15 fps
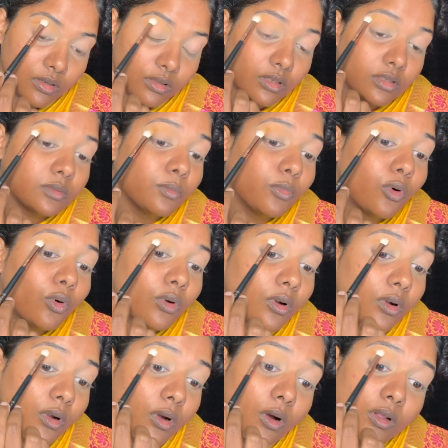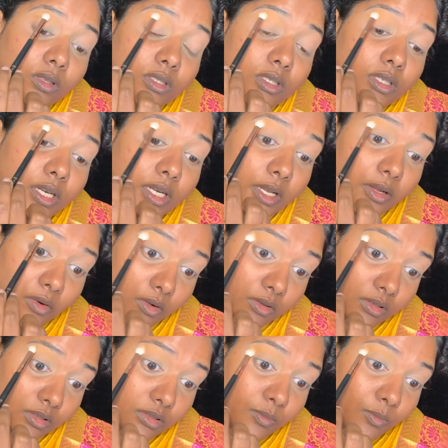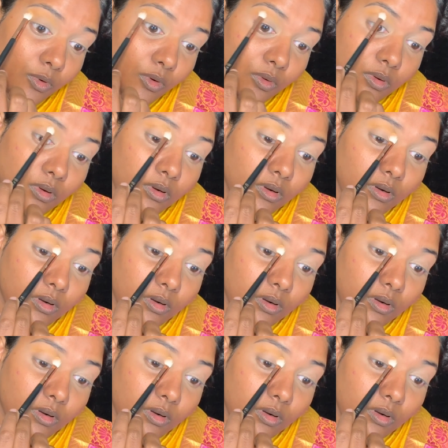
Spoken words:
This bone, concentrating on this bone.